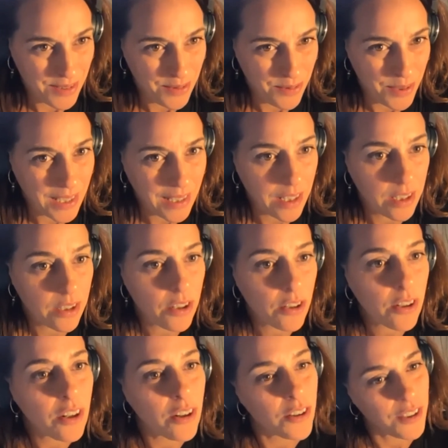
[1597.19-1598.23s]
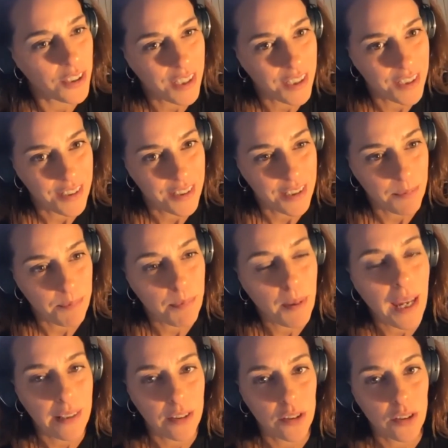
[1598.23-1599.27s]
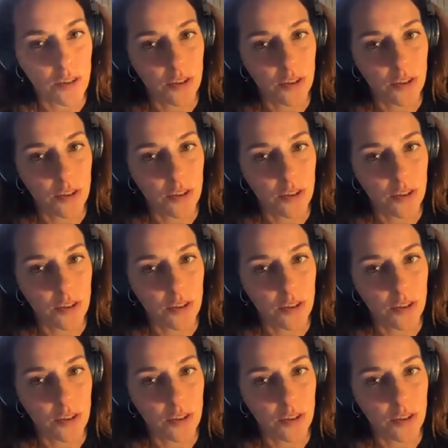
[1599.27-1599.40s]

We can no longer depend